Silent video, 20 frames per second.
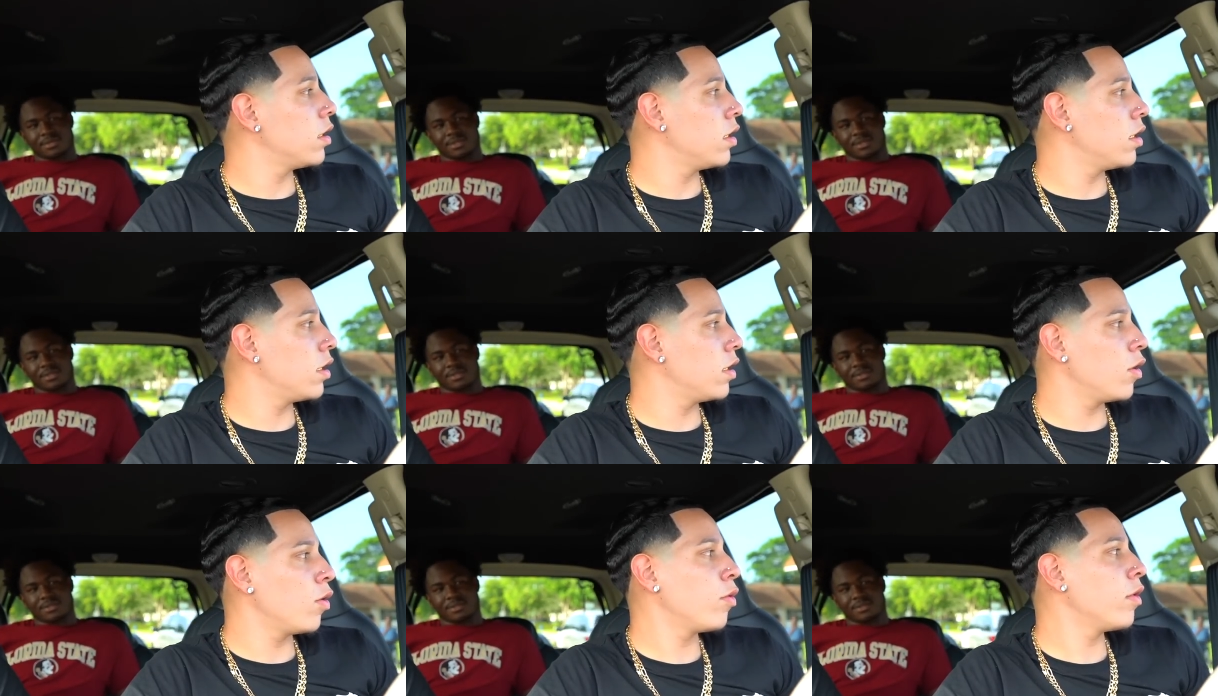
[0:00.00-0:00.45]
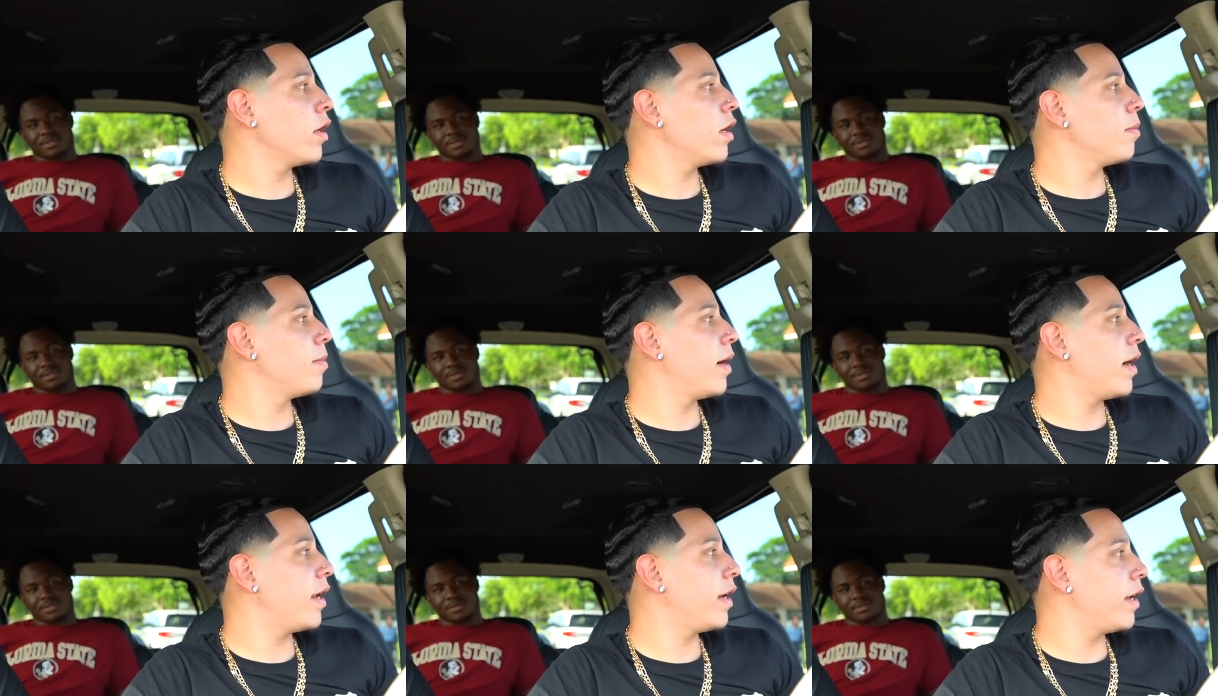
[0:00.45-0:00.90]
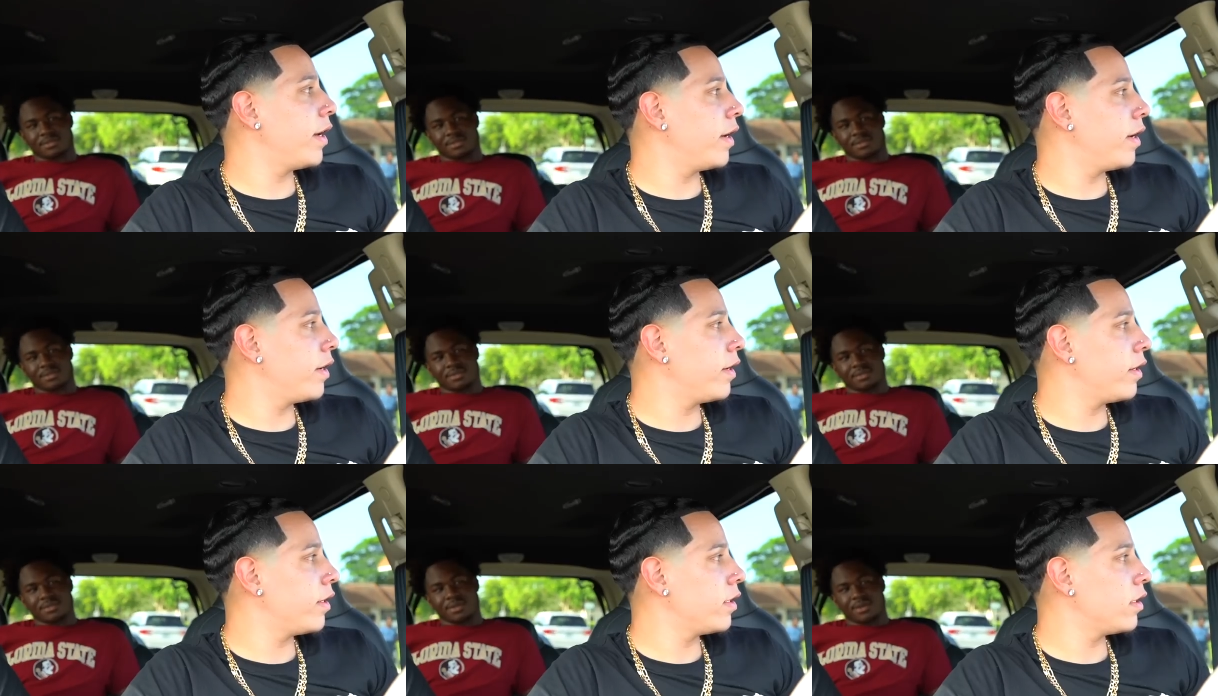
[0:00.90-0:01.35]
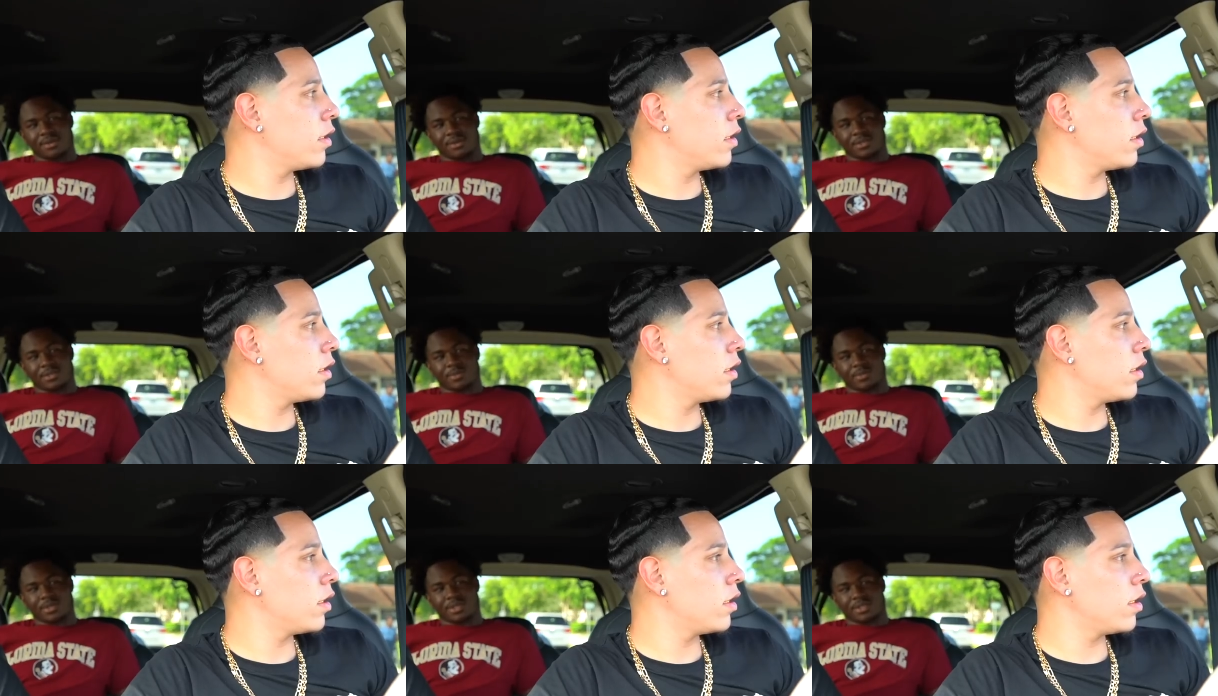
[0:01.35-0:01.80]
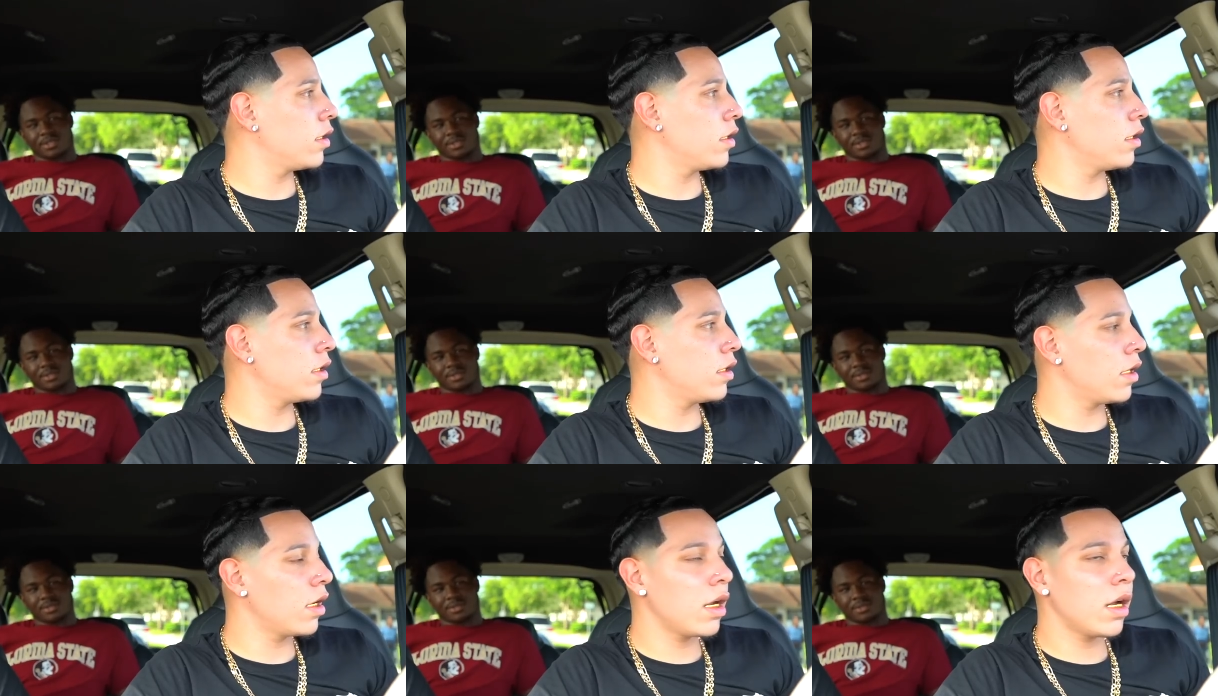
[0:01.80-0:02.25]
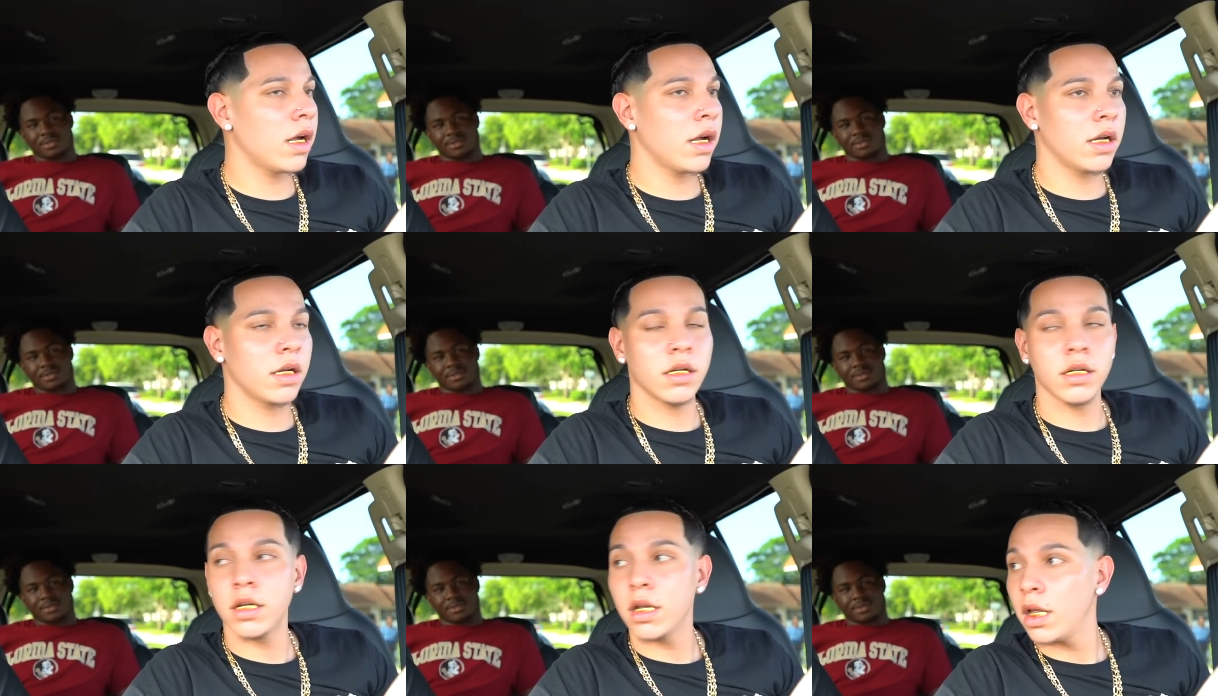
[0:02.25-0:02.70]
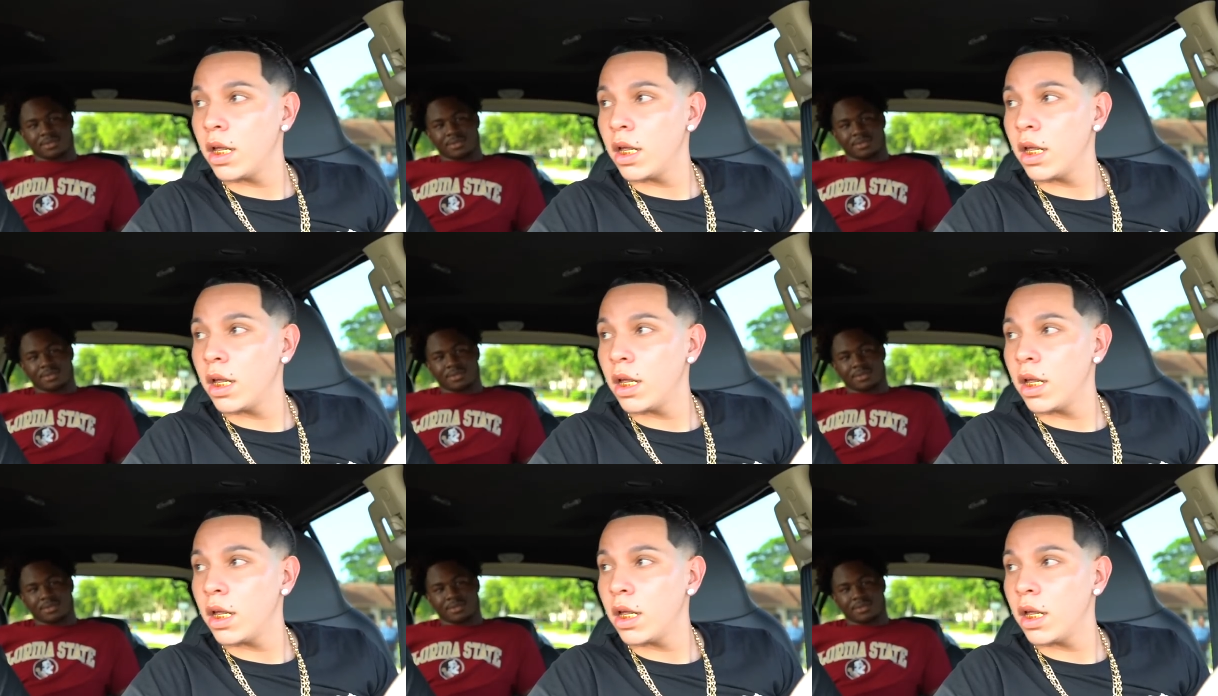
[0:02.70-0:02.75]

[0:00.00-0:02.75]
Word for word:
Speaker 1: don't worry about that. Forest Spring? Nah.